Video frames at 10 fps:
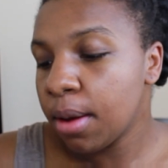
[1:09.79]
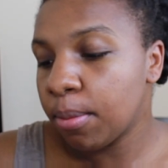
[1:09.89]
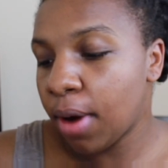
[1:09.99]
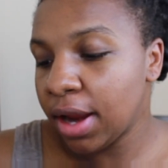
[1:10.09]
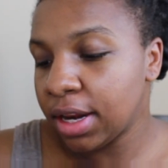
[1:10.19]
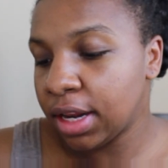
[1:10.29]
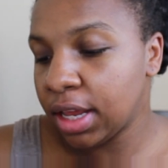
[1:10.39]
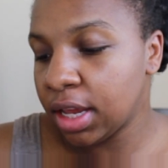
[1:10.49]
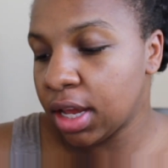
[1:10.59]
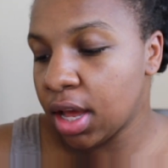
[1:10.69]

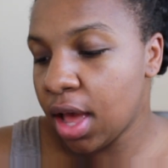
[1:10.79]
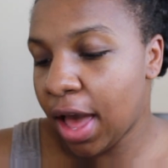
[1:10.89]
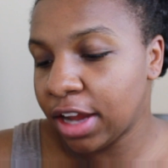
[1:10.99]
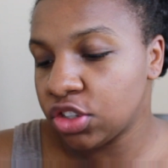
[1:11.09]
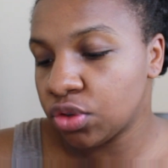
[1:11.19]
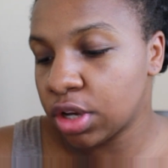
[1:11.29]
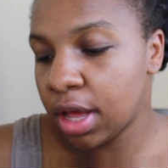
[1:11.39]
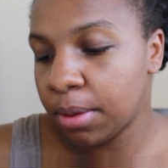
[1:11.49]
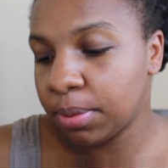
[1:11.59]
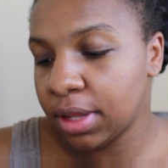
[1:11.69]
Brightening Hydra
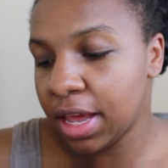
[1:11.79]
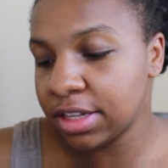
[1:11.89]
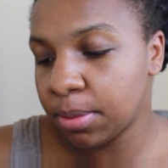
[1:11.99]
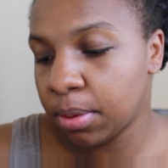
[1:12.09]
Complex,